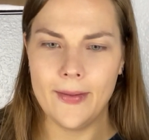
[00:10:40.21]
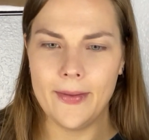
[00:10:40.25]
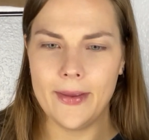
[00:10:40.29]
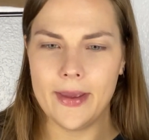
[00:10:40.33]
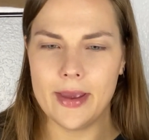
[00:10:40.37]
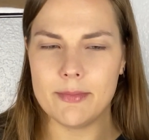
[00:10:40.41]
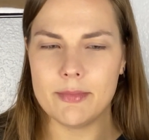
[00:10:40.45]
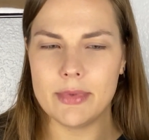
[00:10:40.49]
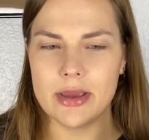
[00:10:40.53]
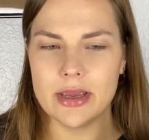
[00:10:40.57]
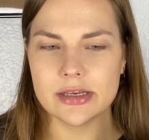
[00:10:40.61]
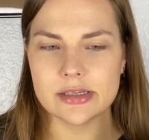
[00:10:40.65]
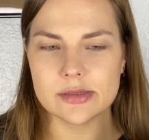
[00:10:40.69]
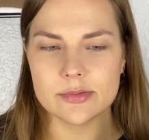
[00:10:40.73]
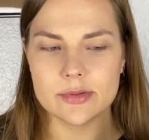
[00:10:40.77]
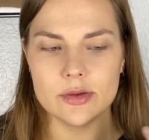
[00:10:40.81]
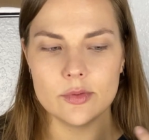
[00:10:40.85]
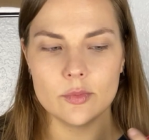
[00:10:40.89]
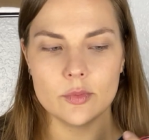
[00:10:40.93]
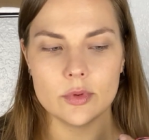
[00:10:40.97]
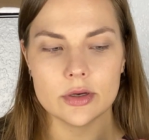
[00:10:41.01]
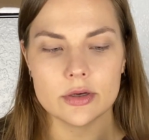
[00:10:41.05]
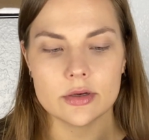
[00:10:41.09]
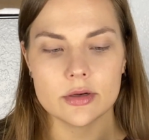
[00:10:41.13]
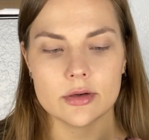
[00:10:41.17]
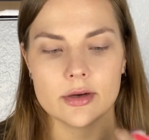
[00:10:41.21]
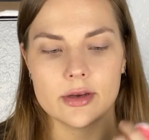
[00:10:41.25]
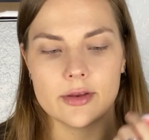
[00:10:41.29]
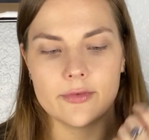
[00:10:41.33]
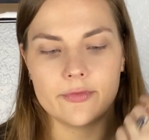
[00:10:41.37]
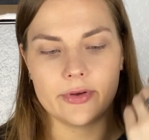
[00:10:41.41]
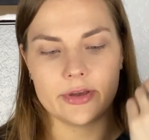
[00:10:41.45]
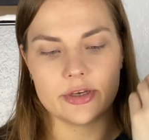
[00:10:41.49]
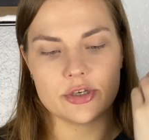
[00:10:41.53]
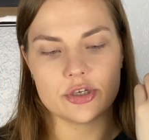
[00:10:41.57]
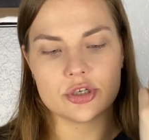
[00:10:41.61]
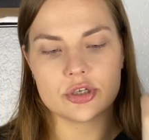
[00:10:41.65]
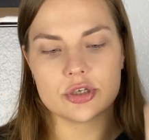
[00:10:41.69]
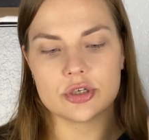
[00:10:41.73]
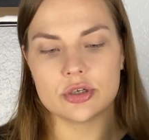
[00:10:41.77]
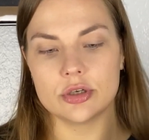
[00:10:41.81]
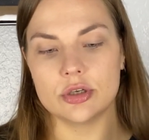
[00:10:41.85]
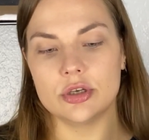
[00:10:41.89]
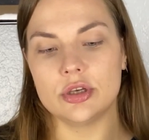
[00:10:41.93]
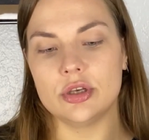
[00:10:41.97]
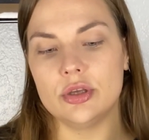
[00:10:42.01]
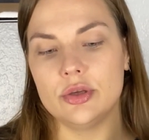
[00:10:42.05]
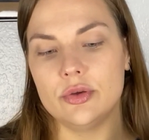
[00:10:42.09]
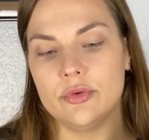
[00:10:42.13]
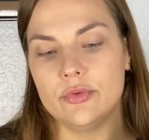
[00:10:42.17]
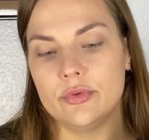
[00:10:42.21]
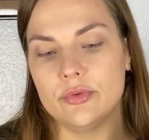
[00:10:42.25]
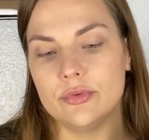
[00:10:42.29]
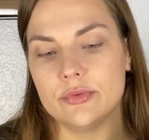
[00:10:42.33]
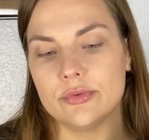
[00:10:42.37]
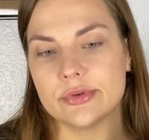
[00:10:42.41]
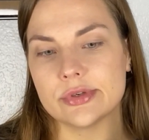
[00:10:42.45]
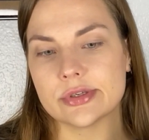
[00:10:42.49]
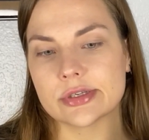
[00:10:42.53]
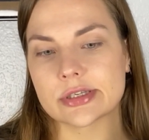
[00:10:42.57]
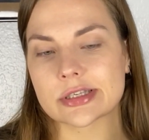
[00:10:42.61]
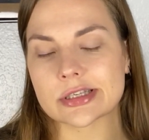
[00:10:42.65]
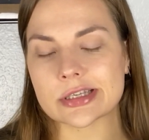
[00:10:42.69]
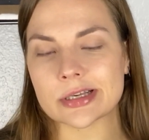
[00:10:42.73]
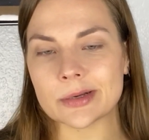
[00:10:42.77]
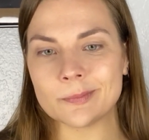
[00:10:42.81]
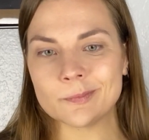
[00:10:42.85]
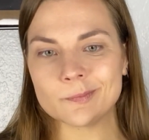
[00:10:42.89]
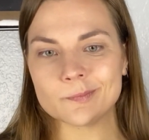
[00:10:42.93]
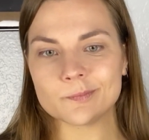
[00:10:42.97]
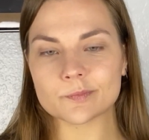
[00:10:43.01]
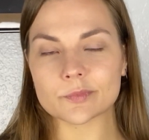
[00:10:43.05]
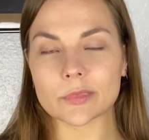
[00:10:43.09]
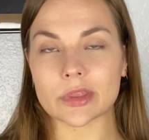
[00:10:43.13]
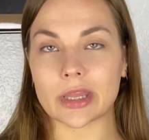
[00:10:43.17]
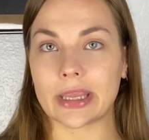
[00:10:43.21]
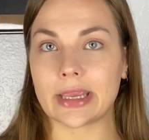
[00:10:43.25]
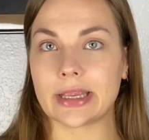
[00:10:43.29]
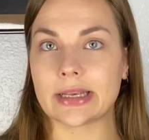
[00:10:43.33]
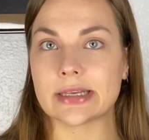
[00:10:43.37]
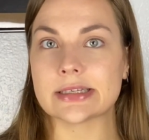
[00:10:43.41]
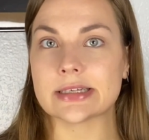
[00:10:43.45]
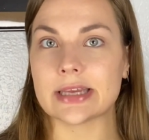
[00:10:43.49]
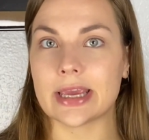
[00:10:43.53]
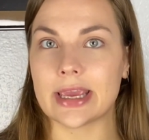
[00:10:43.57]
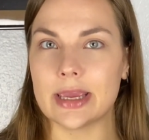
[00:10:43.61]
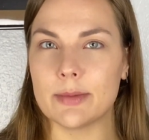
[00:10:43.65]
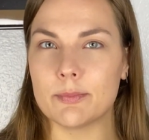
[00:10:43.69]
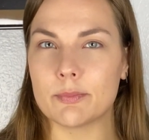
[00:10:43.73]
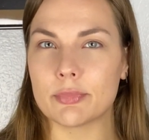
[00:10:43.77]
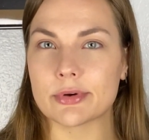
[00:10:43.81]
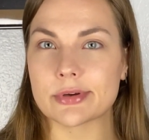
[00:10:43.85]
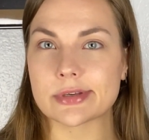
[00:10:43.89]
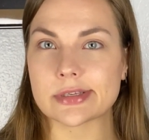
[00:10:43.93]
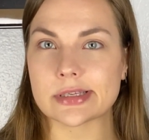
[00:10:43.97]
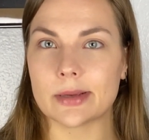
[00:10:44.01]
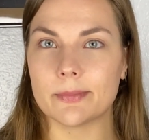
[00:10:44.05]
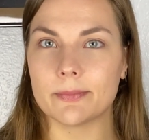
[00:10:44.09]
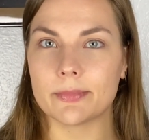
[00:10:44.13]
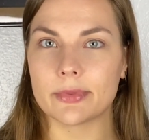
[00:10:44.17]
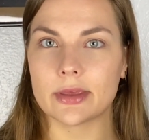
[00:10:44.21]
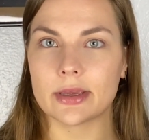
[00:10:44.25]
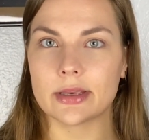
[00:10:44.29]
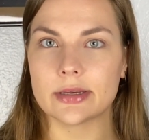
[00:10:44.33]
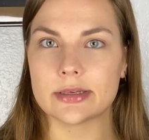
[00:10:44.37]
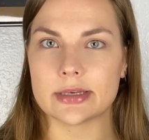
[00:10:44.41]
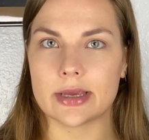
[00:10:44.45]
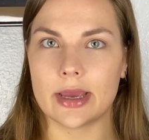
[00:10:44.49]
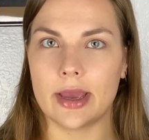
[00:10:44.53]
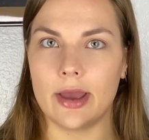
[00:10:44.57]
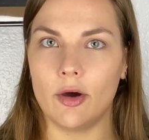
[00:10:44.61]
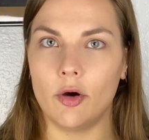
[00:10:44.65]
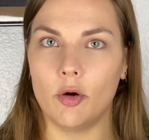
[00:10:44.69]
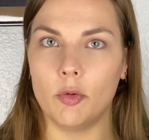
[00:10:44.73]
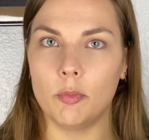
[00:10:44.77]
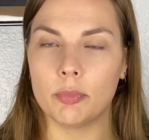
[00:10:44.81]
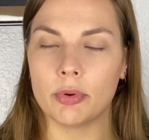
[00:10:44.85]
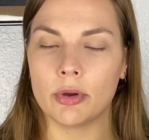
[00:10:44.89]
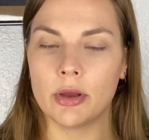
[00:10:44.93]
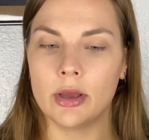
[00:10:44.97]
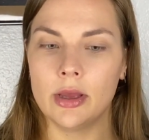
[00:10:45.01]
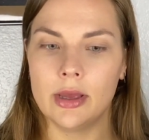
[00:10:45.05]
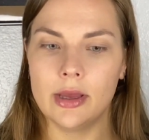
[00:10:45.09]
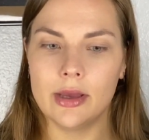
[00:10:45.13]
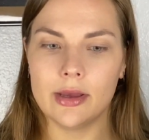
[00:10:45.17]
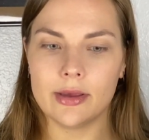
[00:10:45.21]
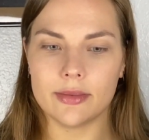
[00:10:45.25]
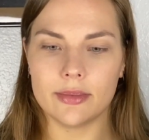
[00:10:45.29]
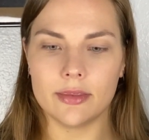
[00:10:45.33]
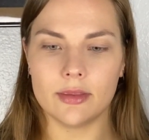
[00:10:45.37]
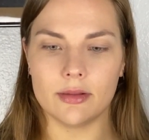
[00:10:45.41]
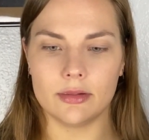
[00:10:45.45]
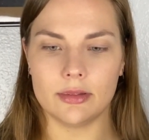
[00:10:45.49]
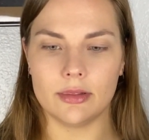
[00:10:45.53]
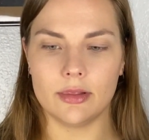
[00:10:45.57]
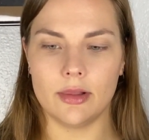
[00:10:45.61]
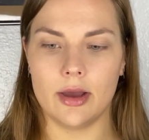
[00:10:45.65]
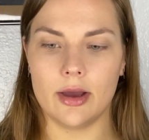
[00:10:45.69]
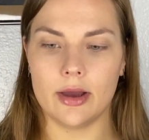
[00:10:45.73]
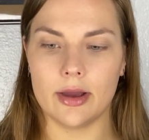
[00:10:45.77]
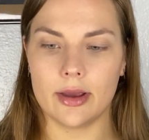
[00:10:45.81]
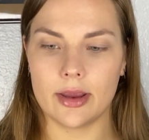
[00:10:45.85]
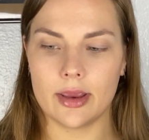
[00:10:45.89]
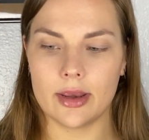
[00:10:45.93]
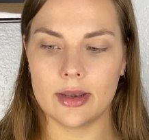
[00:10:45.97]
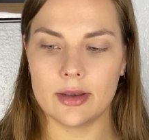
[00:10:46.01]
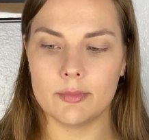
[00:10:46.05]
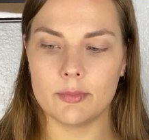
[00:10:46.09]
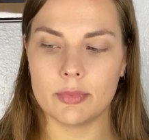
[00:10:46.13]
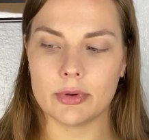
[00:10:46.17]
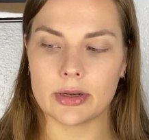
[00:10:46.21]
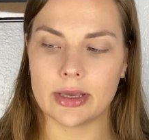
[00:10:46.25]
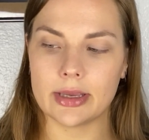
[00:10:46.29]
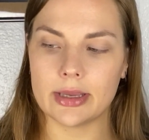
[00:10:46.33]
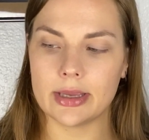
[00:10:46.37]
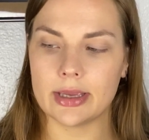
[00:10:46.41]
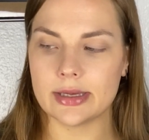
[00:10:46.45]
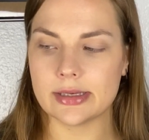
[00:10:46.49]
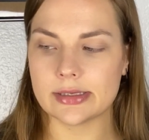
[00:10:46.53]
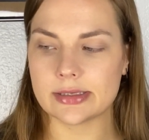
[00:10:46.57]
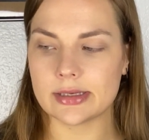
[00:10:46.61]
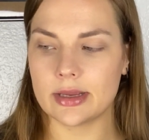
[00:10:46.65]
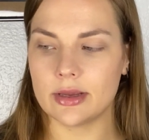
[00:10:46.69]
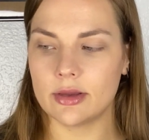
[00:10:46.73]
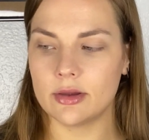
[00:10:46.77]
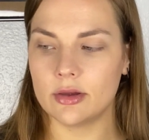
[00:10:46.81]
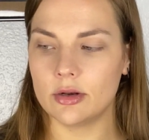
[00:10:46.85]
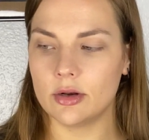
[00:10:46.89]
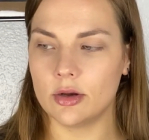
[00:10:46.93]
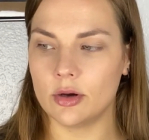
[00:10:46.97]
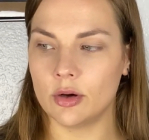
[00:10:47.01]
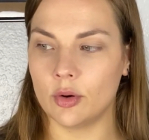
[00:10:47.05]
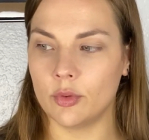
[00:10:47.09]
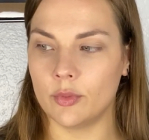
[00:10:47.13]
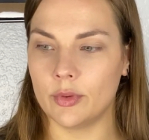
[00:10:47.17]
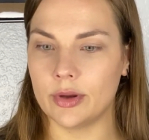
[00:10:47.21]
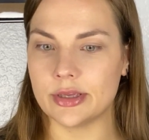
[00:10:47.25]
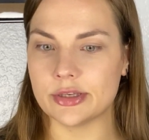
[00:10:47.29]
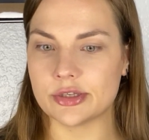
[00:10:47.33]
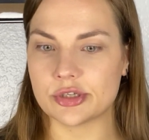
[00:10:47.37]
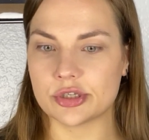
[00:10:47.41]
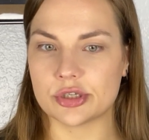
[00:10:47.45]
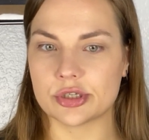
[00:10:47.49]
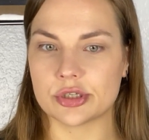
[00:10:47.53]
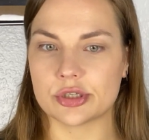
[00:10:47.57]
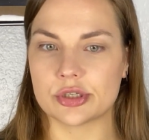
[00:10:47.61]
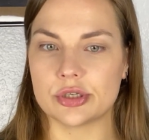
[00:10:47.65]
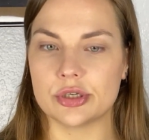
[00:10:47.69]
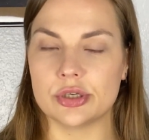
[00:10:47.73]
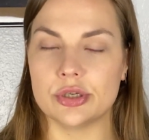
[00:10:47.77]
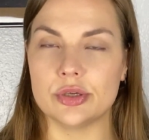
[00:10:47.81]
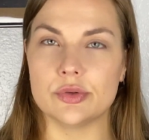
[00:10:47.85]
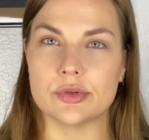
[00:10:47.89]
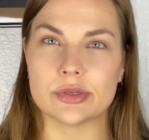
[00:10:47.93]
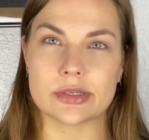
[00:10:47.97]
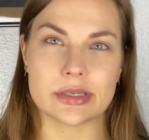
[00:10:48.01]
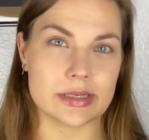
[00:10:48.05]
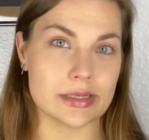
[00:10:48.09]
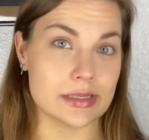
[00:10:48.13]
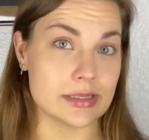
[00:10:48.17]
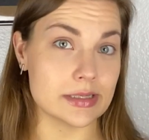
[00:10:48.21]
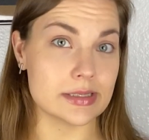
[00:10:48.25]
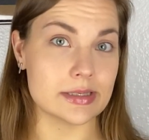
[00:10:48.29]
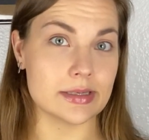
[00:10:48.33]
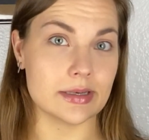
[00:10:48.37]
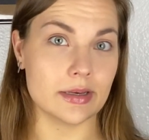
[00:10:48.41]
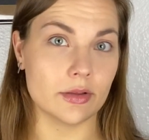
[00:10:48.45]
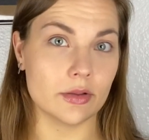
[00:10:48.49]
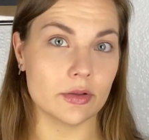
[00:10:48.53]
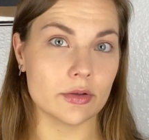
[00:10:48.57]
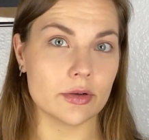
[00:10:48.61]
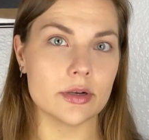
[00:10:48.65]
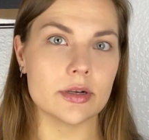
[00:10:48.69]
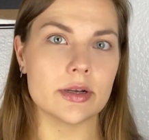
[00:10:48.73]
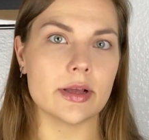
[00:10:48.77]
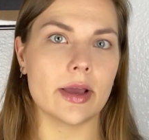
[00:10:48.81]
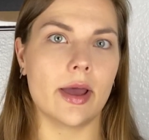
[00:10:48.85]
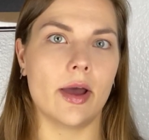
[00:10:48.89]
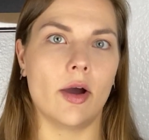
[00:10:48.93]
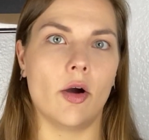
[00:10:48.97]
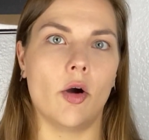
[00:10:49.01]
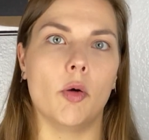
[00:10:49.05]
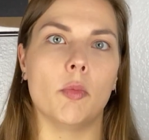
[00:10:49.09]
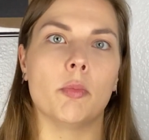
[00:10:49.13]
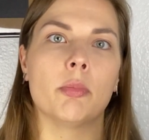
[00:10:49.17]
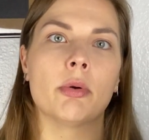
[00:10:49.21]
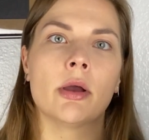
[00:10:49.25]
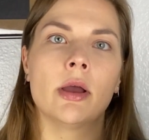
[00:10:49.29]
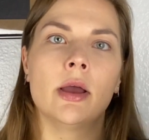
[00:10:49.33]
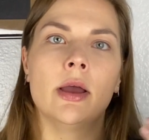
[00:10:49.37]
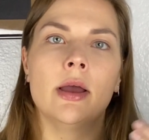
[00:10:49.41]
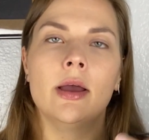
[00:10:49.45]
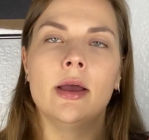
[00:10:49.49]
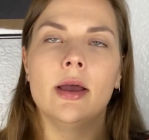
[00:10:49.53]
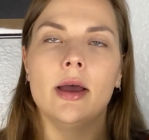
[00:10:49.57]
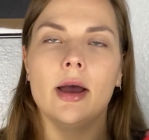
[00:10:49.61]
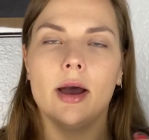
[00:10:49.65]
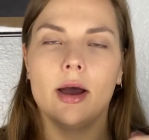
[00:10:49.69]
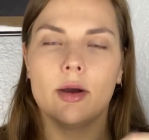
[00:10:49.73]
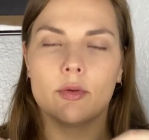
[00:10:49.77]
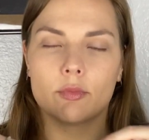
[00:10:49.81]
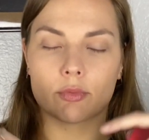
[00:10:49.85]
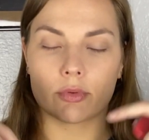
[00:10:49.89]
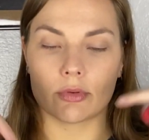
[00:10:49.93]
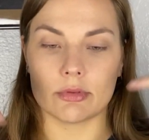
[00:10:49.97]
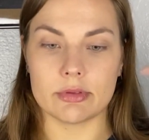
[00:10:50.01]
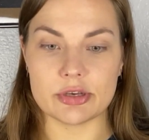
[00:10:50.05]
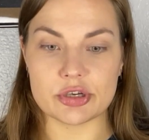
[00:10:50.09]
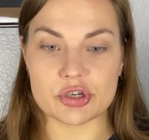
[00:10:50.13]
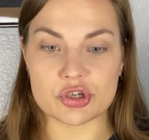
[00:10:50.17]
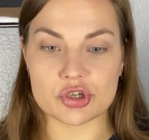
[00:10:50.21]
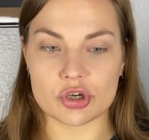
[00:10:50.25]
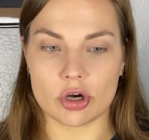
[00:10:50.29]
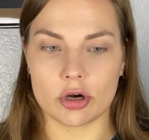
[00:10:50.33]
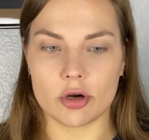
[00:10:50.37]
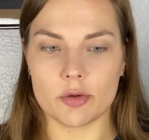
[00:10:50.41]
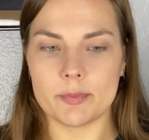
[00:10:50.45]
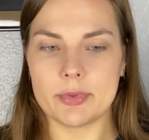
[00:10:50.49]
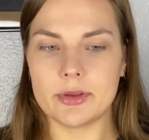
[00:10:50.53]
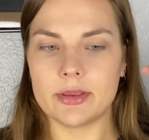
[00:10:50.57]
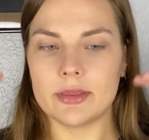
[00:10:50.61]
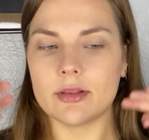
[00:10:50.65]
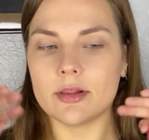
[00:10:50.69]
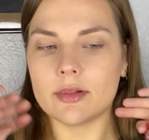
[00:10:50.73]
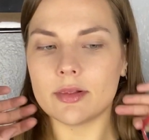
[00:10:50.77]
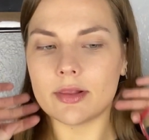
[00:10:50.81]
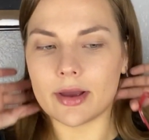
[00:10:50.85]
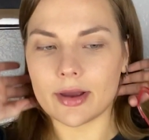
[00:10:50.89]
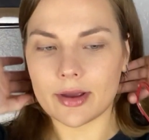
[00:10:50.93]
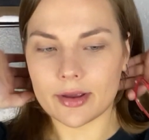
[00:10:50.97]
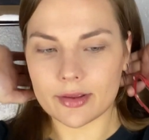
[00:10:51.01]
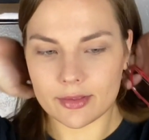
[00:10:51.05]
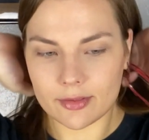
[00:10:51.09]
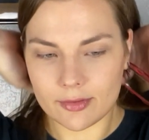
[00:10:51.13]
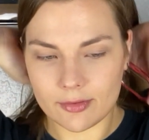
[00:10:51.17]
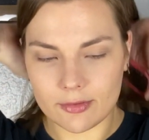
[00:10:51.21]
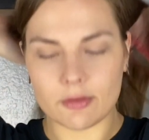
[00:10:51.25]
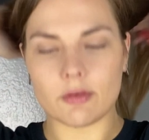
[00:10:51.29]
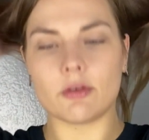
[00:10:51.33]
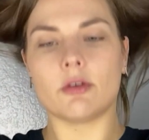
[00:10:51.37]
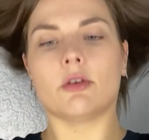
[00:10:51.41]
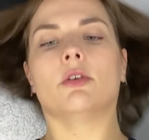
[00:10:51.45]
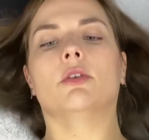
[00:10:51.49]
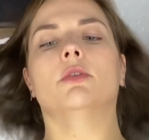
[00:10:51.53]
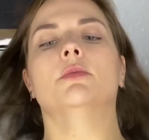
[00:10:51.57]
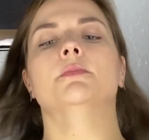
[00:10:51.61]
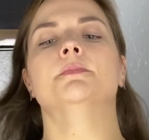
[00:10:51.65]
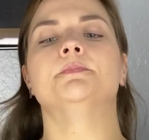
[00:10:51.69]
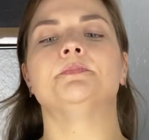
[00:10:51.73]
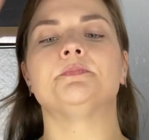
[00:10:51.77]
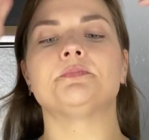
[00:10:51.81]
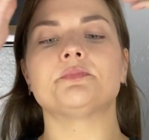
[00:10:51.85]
It makes me wonder if I should use like tape or something to help the line, but I guess I could always just use concealer to help really sharpen the line. So